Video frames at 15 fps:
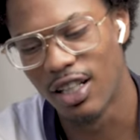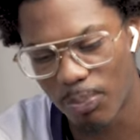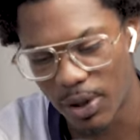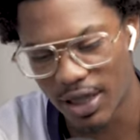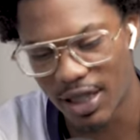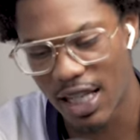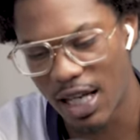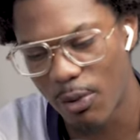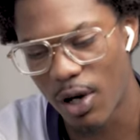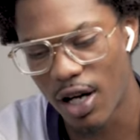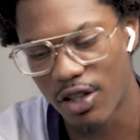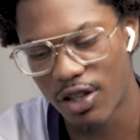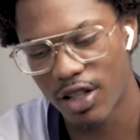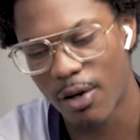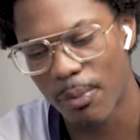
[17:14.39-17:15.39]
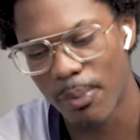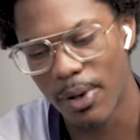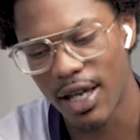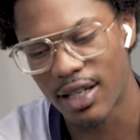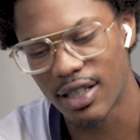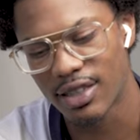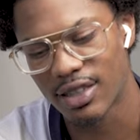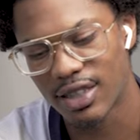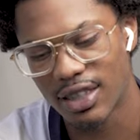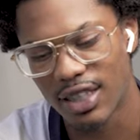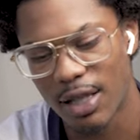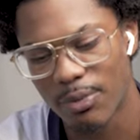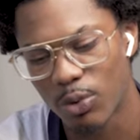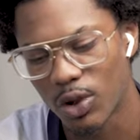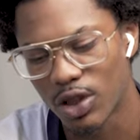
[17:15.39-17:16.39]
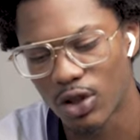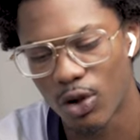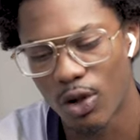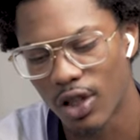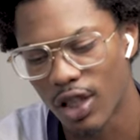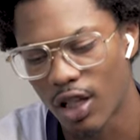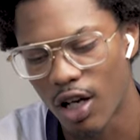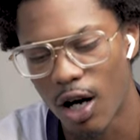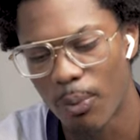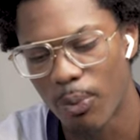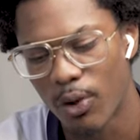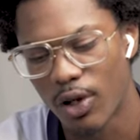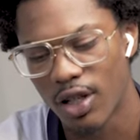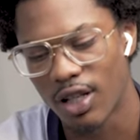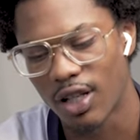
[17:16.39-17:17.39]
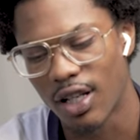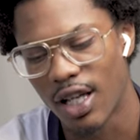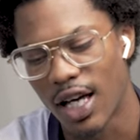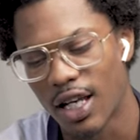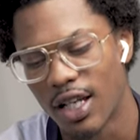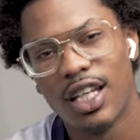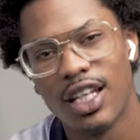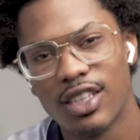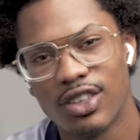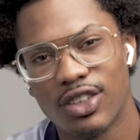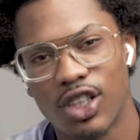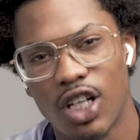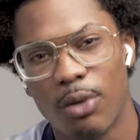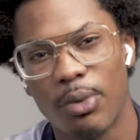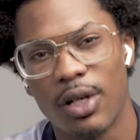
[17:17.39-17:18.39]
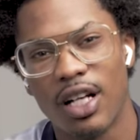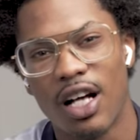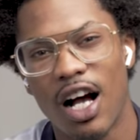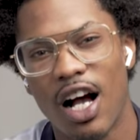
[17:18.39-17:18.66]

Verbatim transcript: but they, while their companions slept, were toiling upward in the night. Ladies and gentlemen,